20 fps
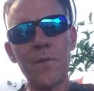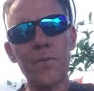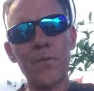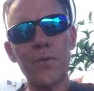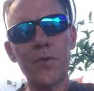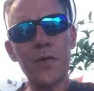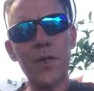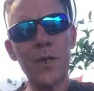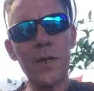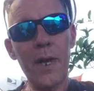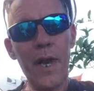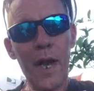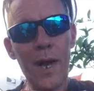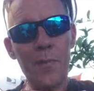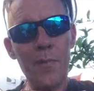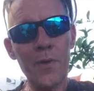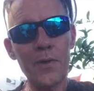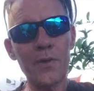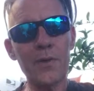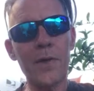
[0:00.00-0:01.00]
Shit
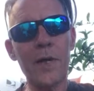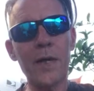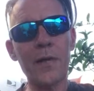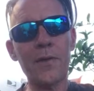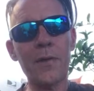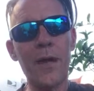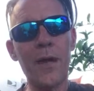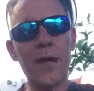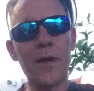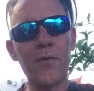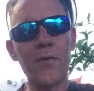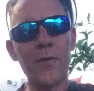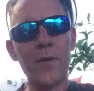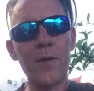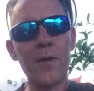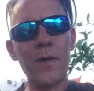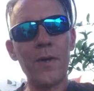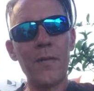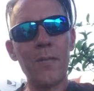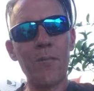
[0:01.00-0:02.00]
happens like that.
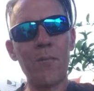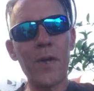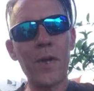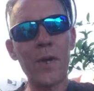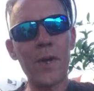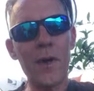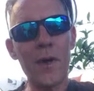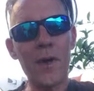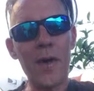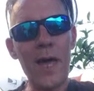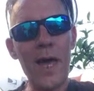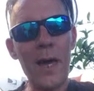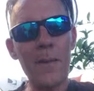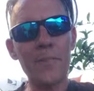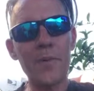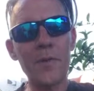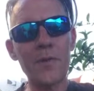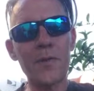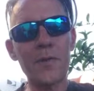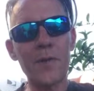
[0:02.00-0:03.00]
But it all
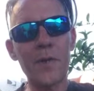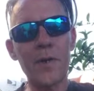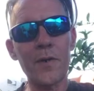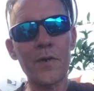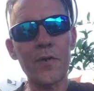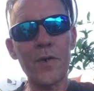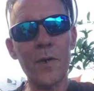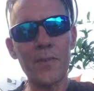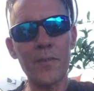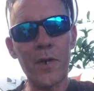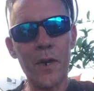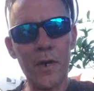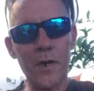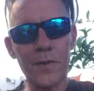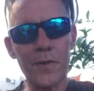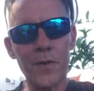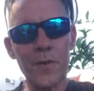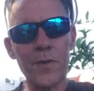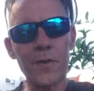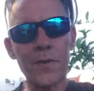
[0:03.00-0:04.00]
happens in our
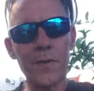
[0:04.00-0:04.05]
subconscious.